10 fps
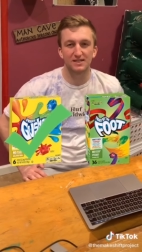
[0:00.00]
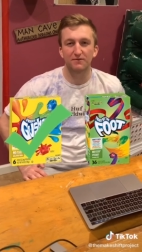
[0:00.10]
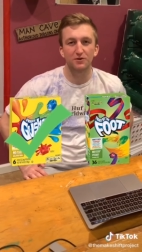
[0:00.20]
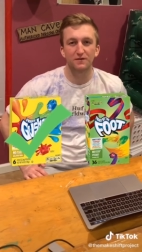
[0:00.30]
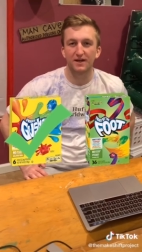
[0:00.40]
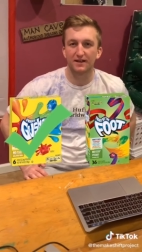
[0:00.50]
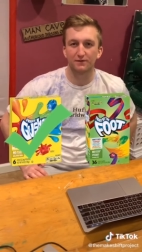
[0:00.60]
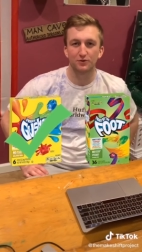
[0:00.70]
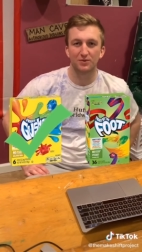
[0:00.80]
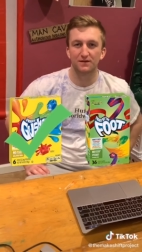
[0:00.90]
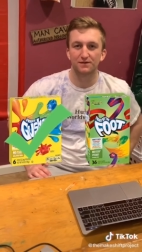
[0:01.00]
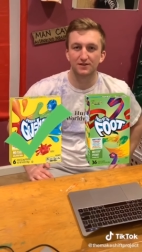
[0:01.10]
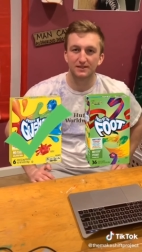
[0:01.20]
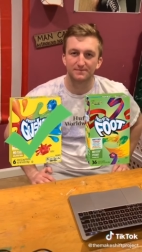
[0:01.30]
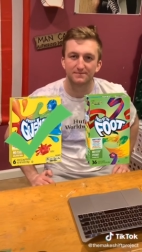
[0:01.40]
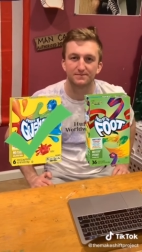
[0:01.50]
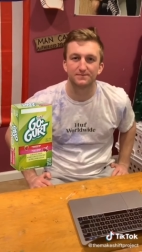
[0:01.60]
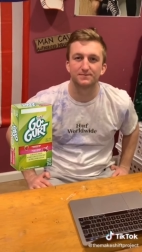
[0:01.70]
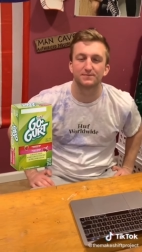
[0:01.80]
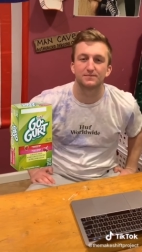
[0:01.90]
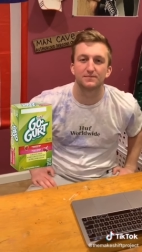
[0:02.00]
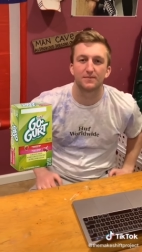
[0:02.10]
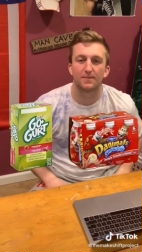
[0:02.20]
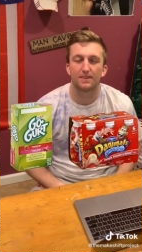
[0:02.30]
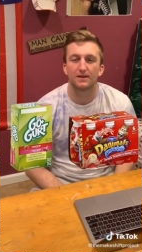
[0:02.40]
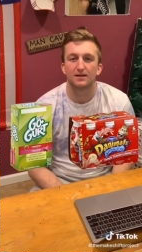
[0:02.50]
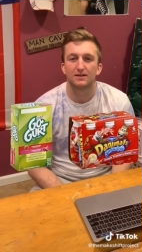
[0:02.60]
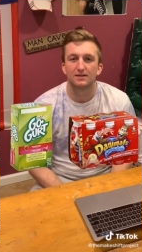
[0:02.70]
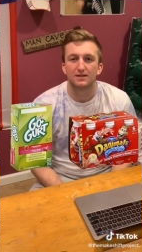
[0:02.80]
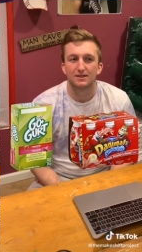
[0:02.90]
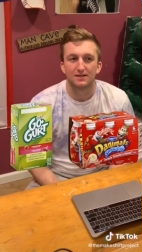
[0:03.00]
Never a fan of fruit by the foot. Go-gurt or Danimals?